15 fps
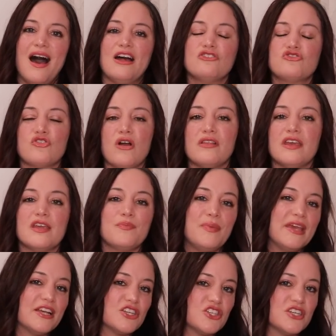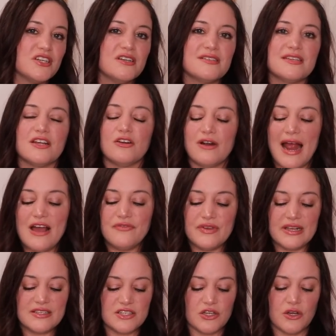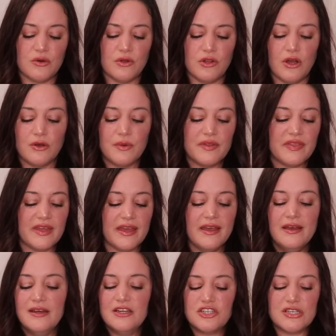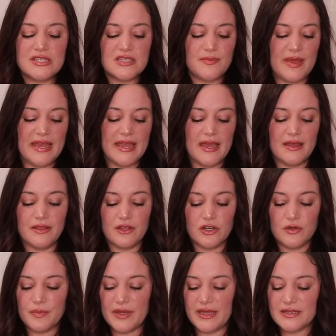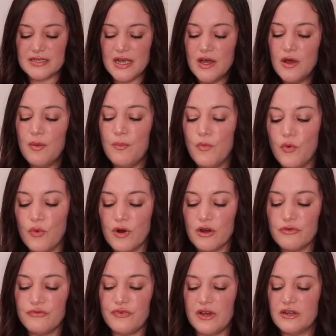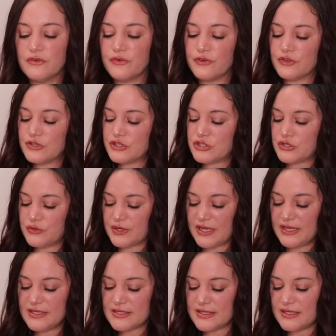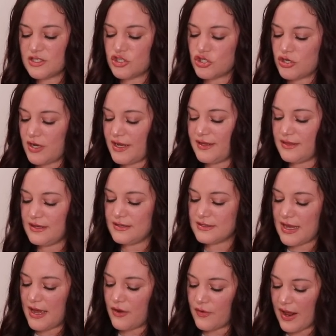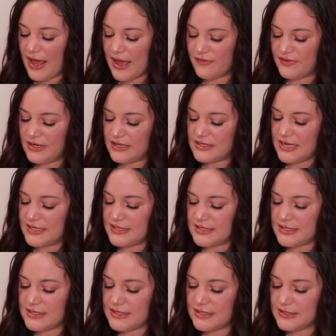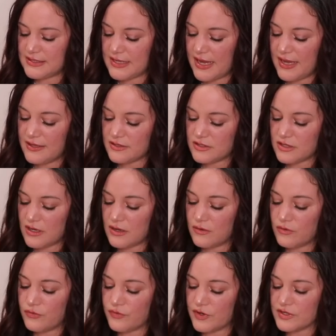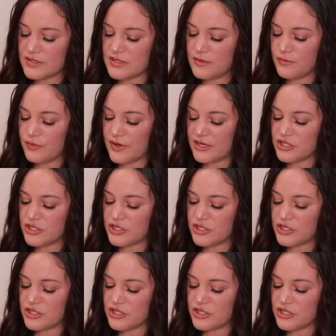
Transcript: I'll draw like pictures and graphics to go along with it just to make it a little bit more fun for the students. Let's try these out. I haven't tested these yet. So first impression